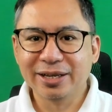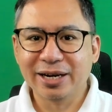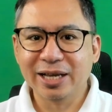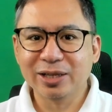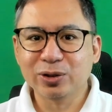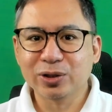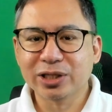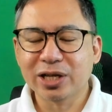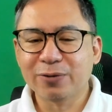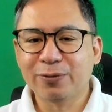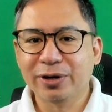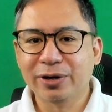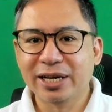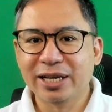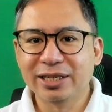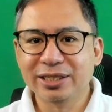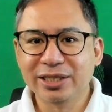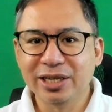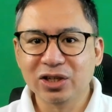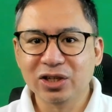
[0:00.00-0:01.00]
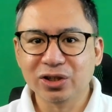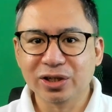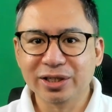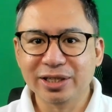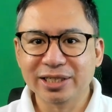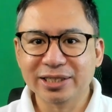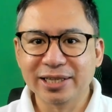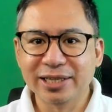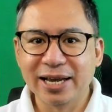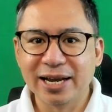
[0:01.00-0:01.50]
The right to self
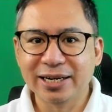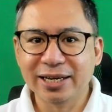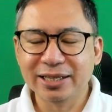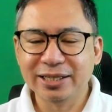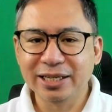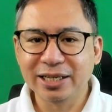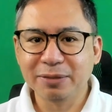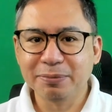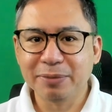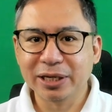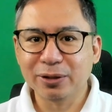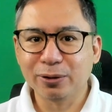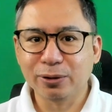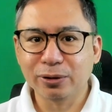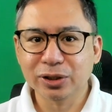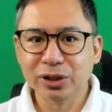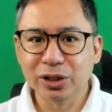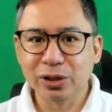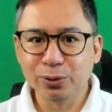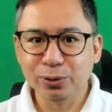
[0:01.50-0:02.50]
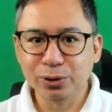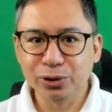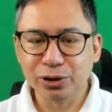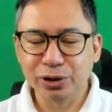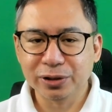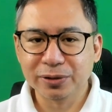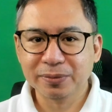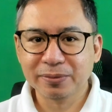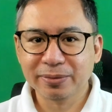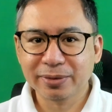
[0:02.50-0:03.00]
organization is guaranteed by the
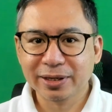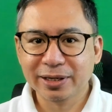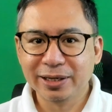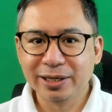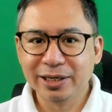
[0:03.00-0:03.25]
Constitution,